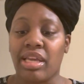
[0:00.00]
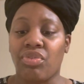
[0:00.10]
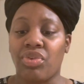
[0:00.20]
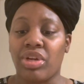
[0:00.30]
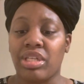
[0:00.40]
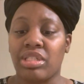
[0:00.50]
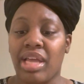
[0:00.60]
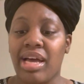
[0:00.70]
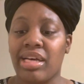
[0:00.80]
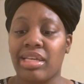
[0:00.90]
it reads,
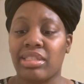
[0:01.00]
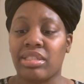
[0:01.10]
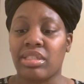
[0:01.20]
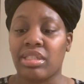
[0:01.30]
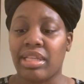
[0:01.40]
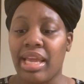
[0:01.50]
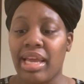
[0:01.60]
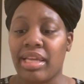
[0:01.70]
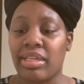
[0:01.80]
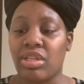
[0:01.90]
let us
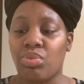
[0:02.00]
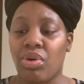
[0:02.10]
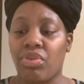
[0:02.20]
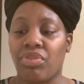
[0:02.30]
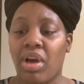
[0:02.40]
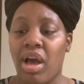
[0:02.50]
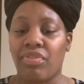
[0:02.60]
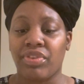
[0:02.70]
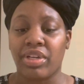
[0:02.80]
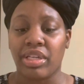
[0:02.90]
then with
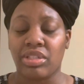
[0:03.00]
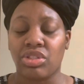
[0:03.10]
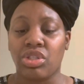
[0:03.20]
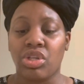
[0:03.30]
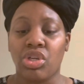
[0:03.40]
confidence